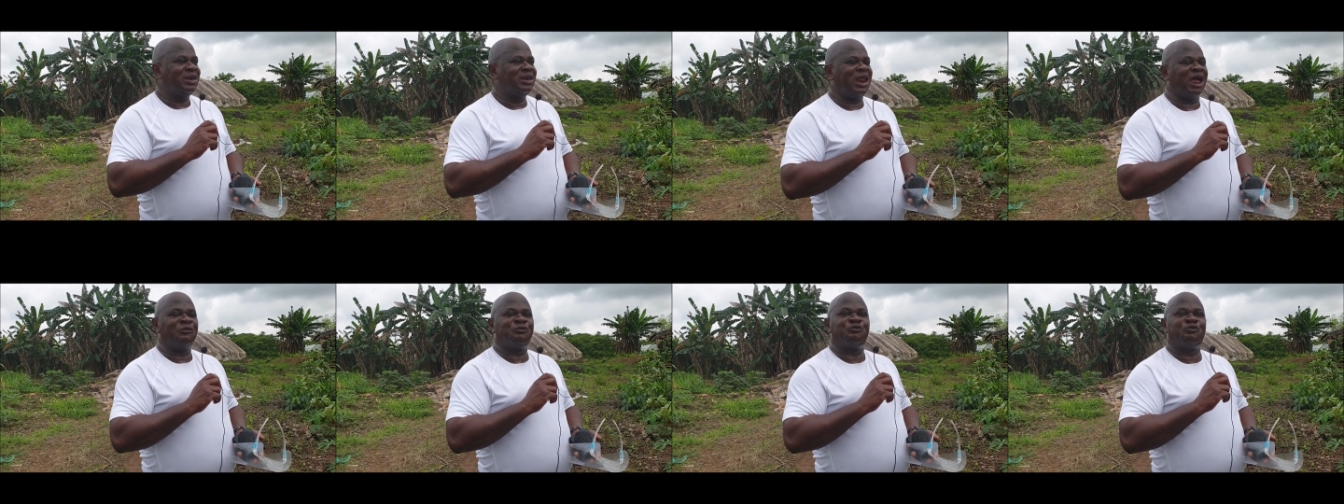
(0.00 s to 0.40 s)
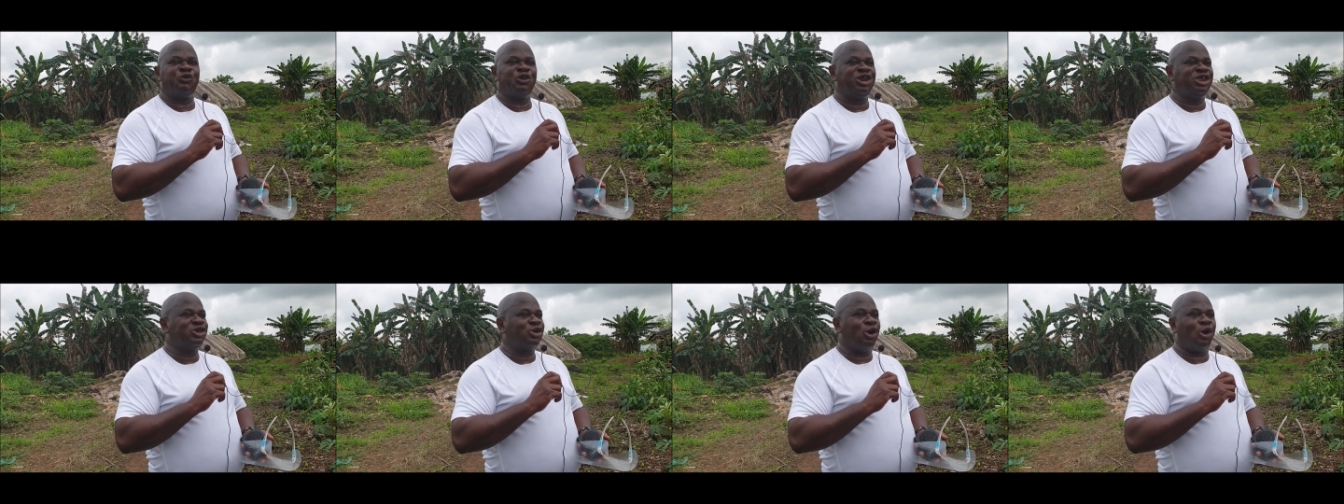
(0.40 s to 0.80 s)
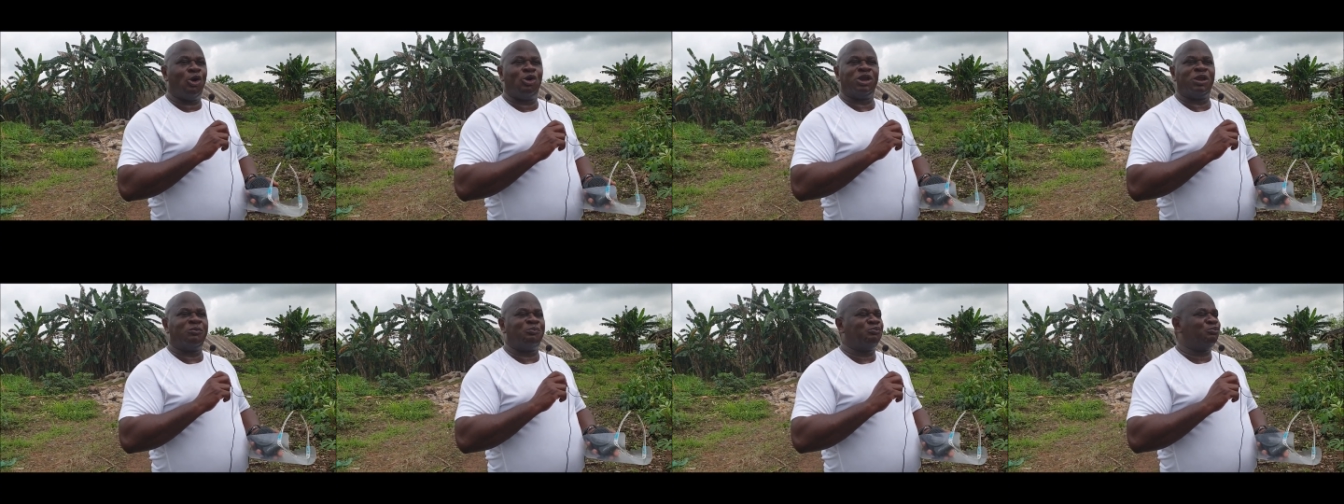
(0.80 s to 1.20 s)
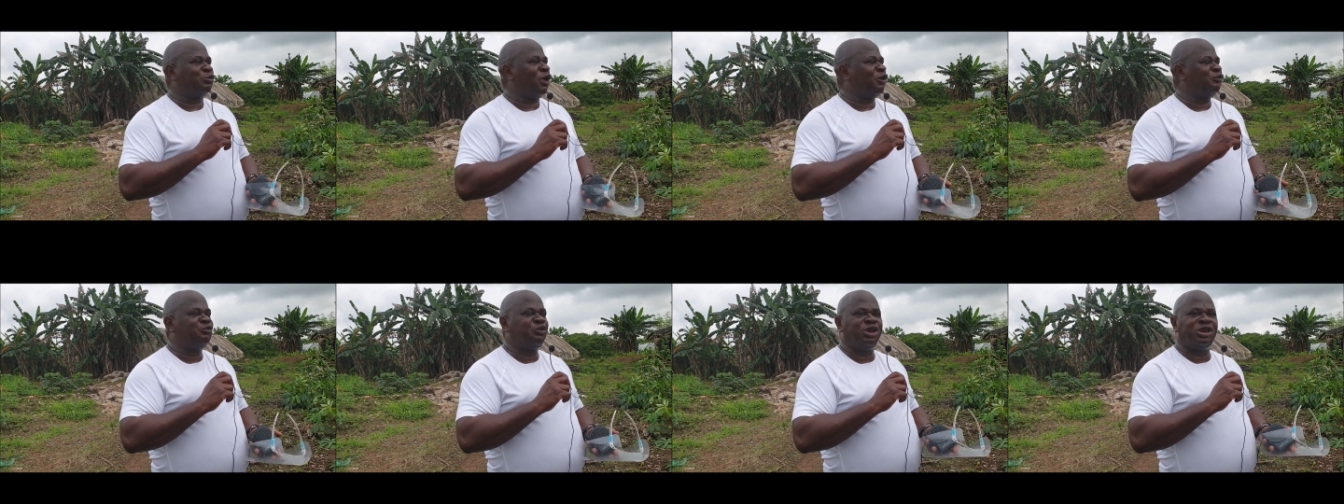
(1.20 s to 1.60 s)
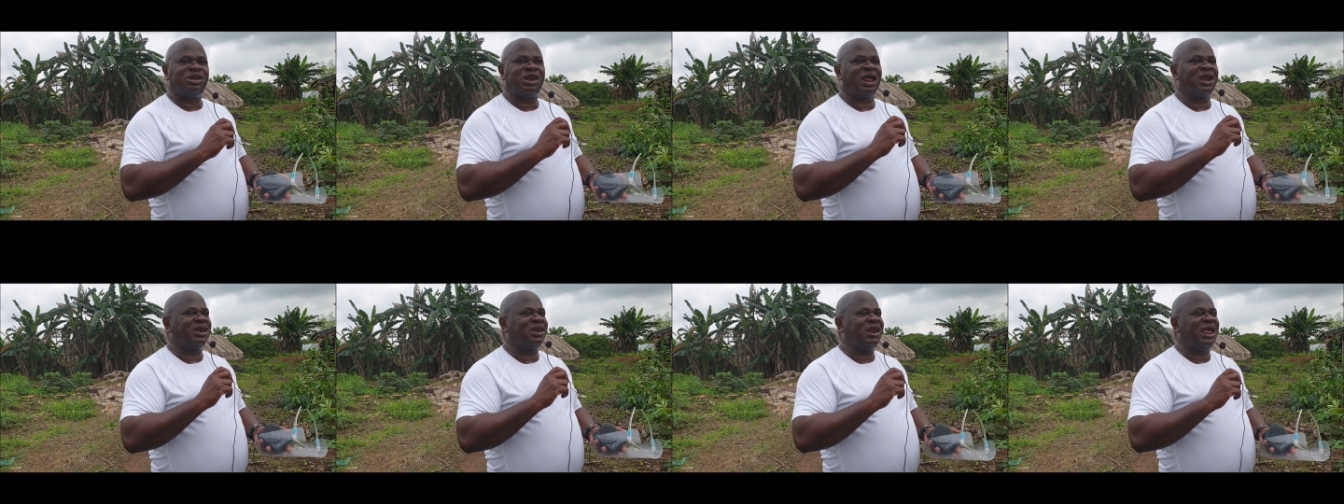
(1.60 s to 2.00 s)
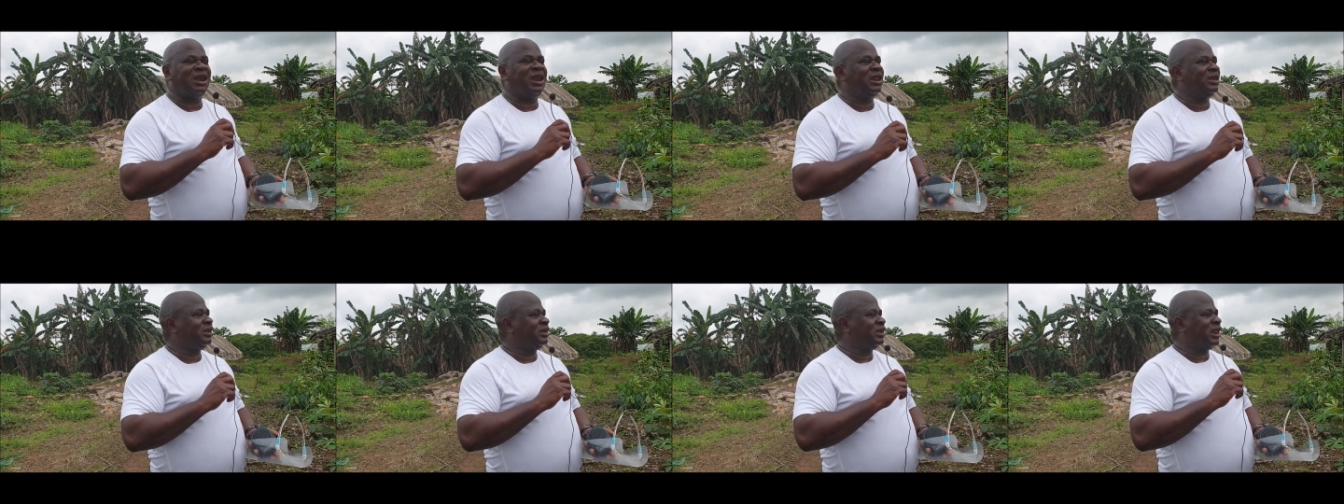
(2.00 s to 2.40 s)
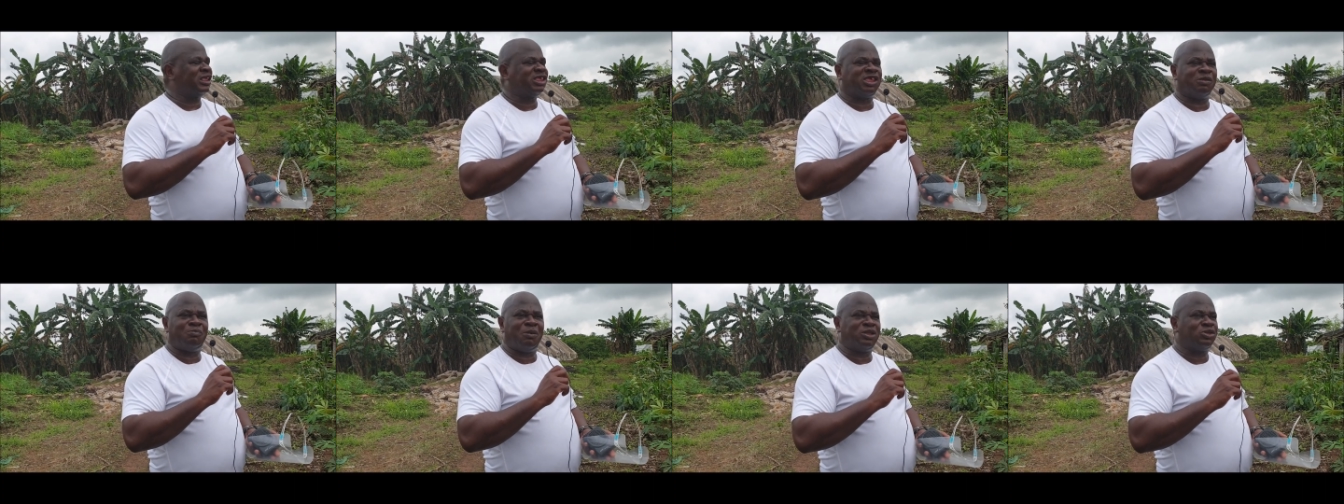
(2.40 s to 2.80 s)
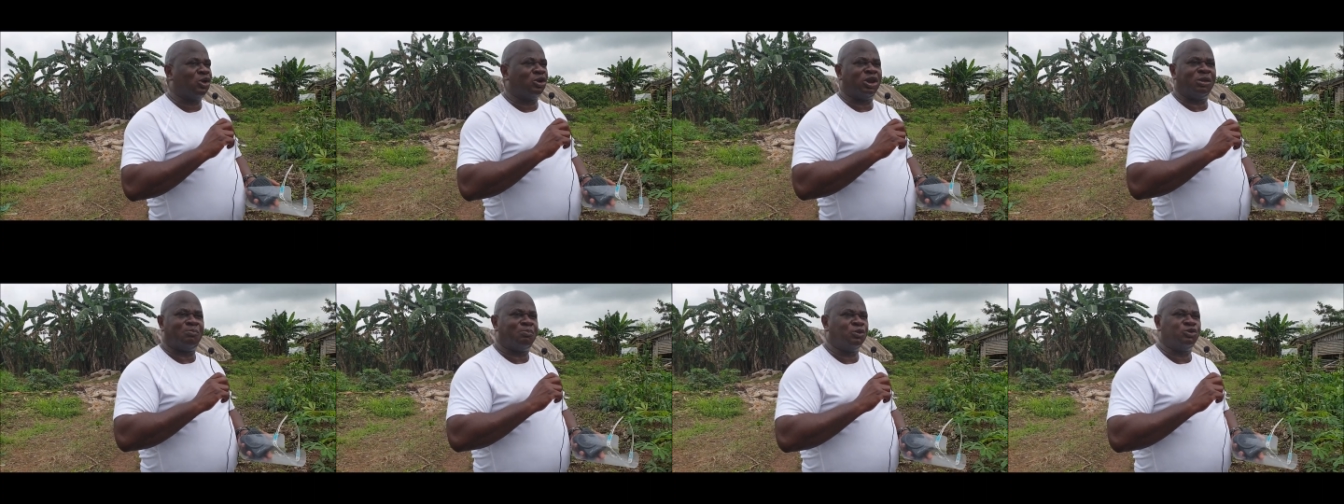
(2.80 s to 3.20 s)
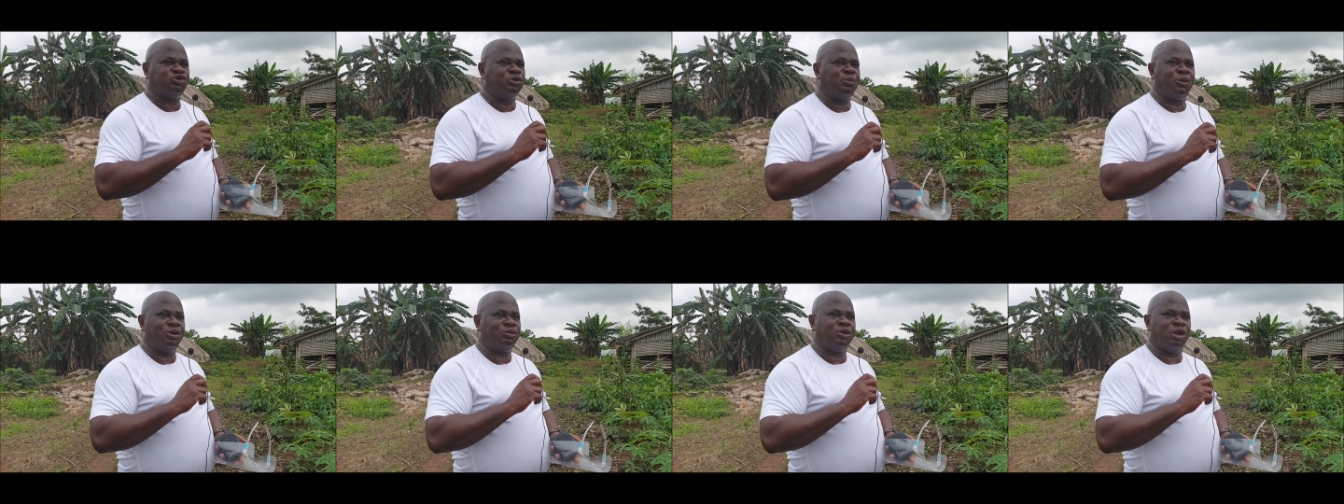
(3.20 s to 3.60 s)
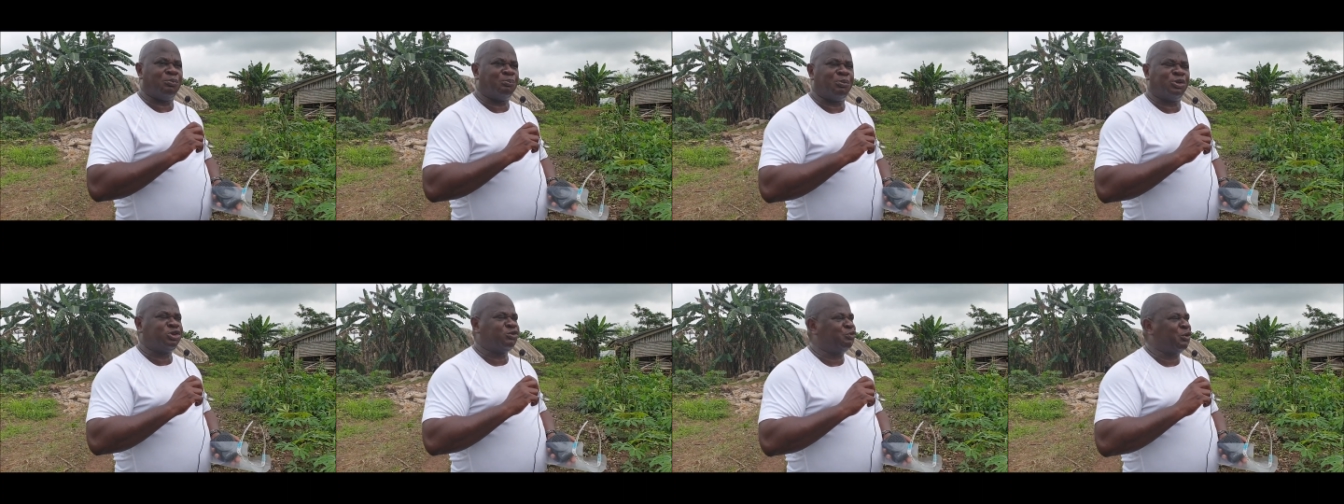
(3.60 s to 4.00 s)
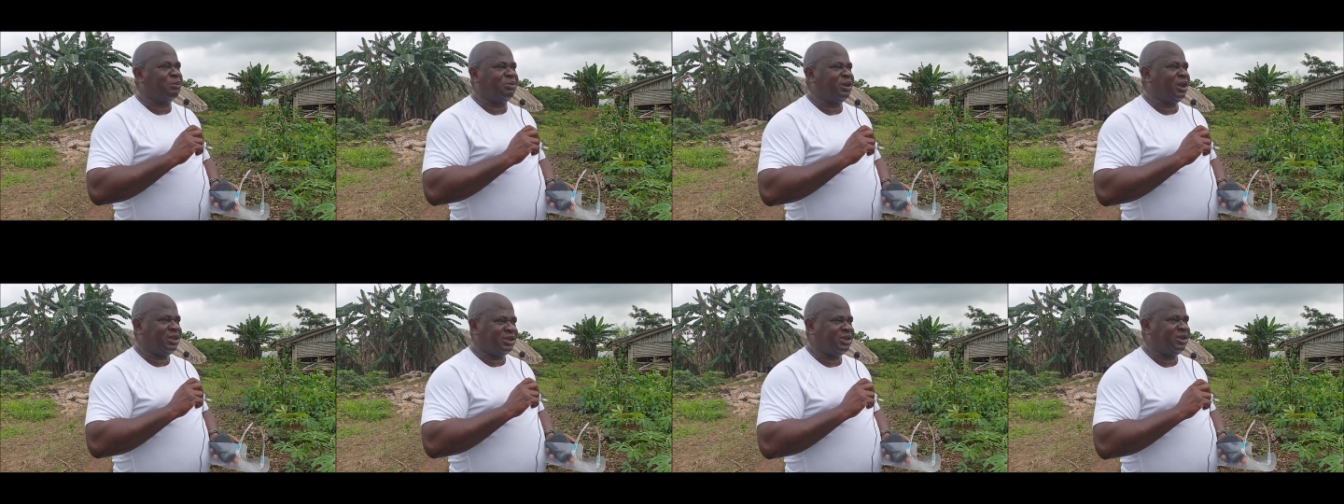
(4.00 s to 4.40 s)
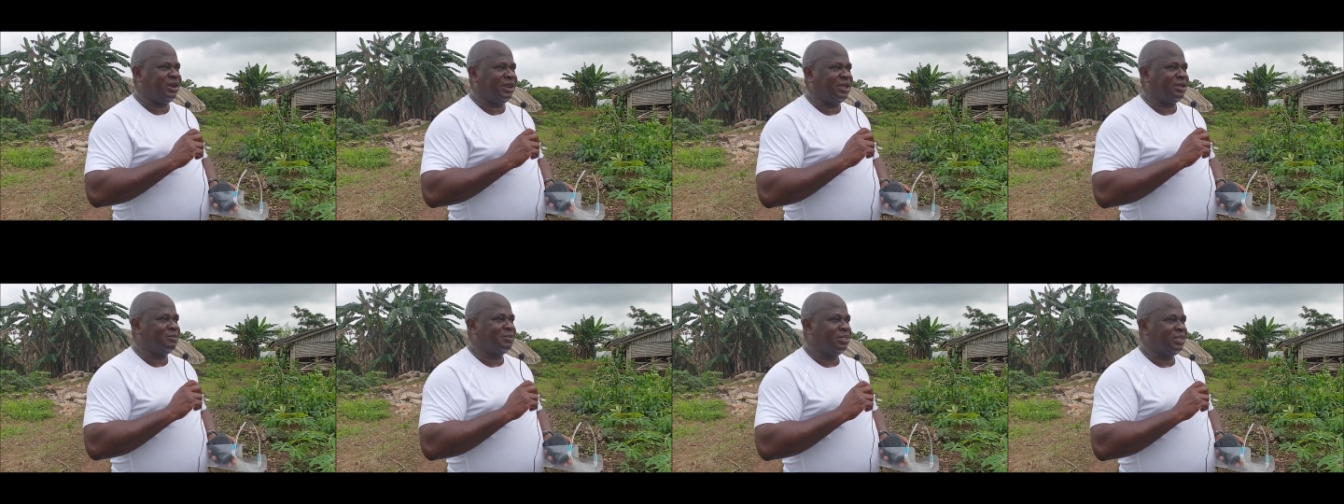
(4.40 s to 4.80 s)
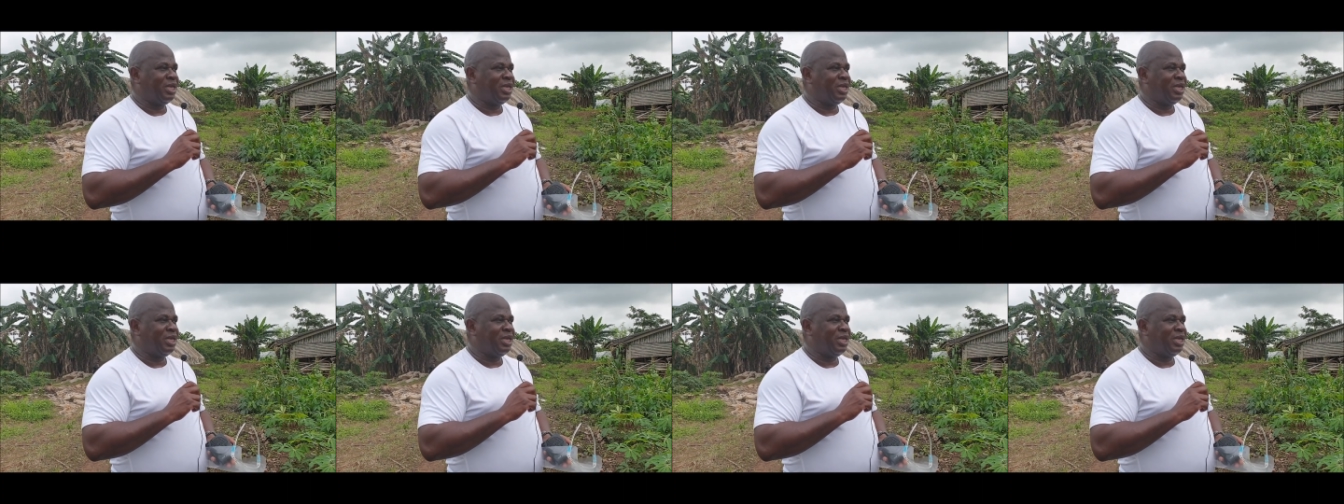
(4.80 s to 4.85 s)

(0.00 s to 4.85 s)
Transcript: that finished all the that finished that nearly decimated all the poultry uh, poultry farm in Nigeria.